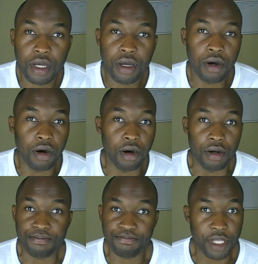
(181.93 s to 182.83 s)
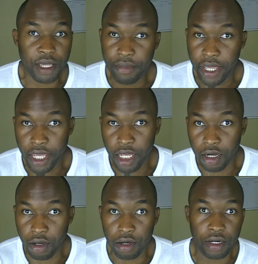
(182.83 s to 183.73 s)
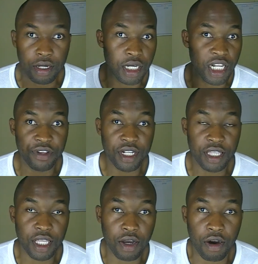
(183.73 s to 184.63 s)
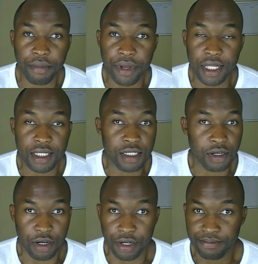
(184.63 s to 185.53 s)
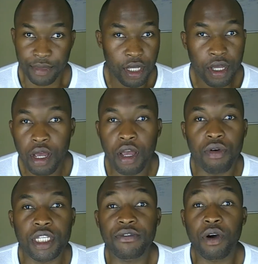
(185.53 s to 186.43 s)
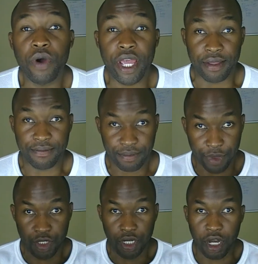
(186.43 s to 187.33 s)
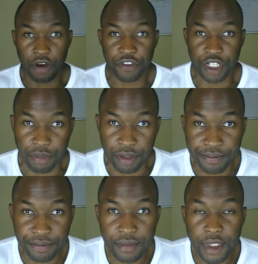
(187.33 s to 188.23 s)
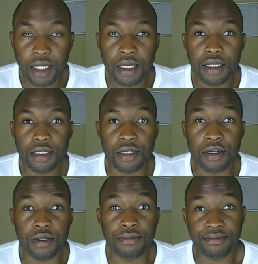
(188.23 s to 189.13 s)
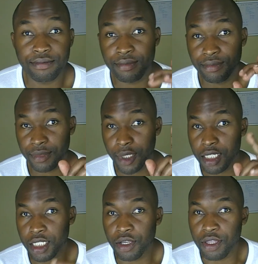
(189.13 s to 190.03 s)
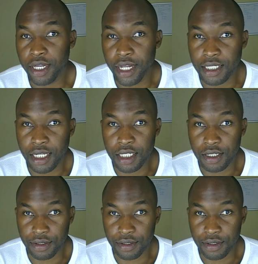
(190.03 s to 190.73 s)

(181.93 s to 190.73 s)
or email or leave it in the comments or whichever way that you're comfortable. So I'll see you in the next lesson.